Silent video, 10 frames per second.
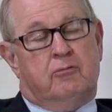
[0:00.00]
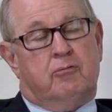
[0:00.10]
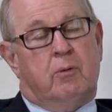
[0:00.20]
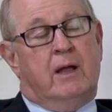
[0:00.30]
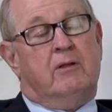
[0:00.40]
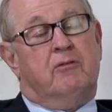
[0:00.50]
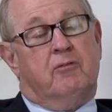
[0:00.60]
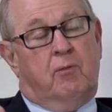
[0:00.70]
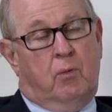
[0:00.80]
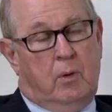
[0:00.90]

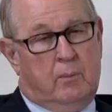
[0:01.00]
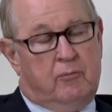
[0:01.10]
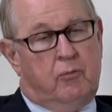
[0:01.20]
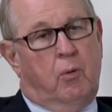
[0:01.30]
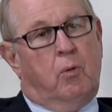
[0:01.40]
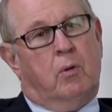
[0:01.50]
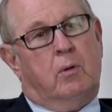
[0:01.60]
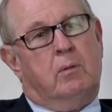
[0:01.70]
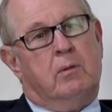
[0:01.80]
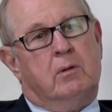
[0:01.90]
transforms
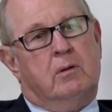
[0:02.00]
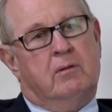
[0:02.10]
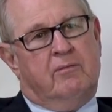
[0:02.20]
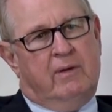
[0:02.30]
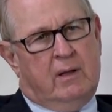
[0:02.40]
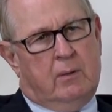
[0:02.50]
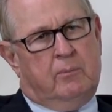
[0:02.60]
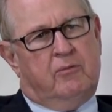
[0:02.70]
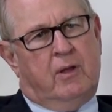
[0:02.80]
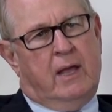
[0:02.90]
or
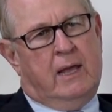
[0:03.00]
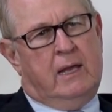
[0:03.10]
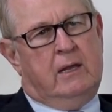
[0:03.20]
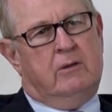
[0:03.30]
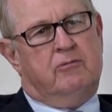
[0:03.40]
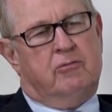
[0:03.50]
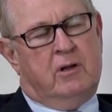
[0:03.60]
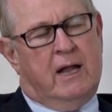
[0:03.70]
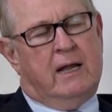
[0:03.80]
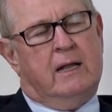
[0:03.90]
develops a
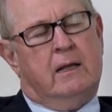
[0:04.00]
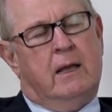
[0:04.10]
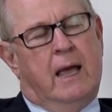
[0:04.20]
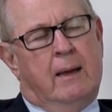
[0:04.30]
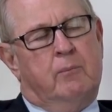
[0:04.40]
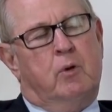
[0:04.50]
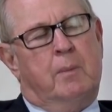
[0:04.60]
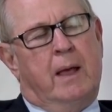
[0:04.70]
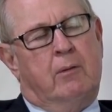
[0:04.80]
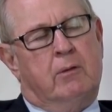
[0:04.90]
genetic
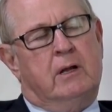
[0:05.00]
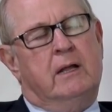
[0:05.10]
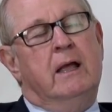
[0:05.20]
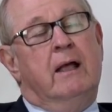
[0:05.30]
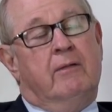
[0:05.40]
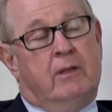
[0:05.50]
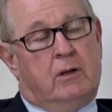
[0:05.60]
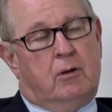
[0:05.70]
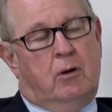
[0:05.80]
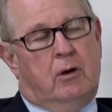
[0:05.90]
abnormality
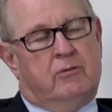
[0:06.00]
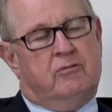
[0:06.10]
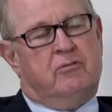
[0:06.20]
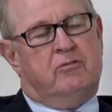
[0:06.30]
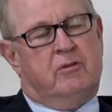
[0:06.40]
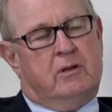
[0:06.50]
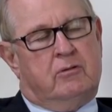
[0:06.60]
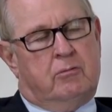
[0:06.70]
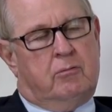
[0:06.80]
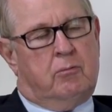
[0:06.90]
that causes it
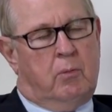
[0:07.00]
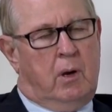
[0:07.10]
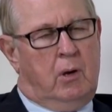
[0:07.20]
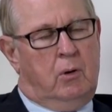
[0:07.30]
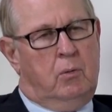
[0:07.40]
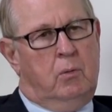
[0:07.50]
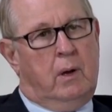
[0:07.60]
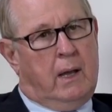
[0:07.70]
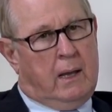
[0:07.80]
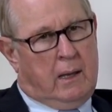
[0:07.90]
to grow
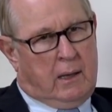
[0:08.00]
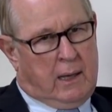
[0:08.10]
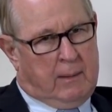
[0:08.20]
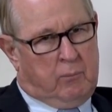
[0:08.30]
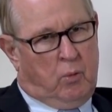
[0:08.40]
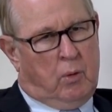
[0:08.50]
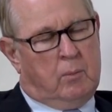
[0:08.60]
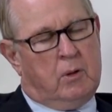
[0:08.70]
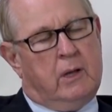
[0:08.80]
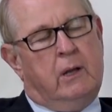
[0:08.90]

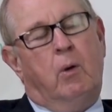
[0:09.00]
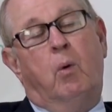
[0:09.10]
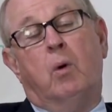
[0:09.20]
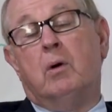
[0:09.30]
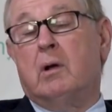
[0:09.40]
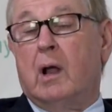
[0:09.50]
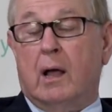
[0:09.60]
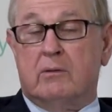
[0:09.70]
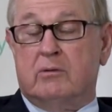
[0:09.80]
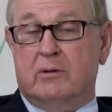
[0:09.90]
abnormally or
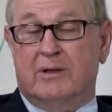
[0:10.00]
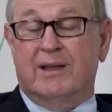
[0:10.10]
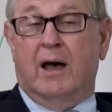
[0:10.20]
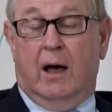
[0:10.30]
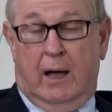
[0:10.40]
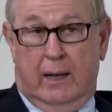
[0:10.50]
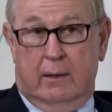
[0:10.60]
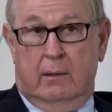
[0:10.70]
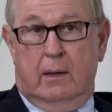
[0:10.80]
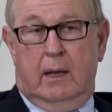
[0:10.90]
not to die.
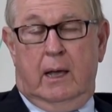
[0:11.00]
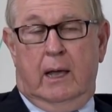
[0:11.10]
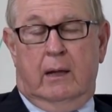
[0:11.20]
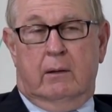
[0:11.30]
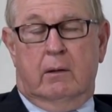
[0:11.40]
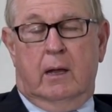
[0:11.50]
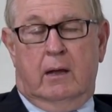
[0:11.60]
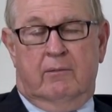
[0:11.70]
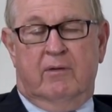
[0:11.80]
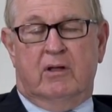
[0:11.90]
And
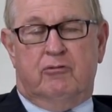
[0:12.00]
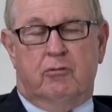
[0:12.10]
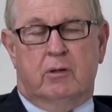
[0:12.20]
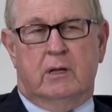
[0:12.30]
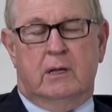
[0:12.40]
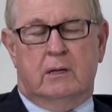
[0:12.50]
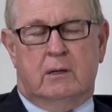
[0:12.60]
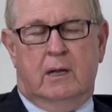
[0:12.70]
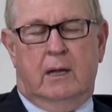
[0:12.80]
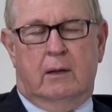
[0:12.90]
eventually it
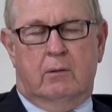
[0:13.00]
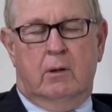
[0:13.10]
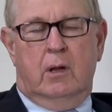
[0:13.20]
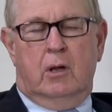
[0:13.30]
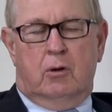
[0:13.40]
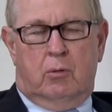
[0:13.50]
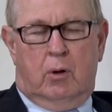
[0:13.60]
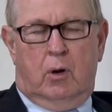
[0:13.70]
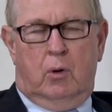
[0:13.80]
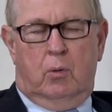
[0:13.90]
can
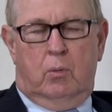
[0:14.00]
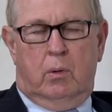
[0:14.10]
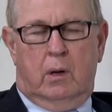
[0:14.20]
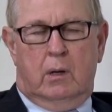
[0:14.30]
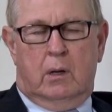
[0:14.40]
grow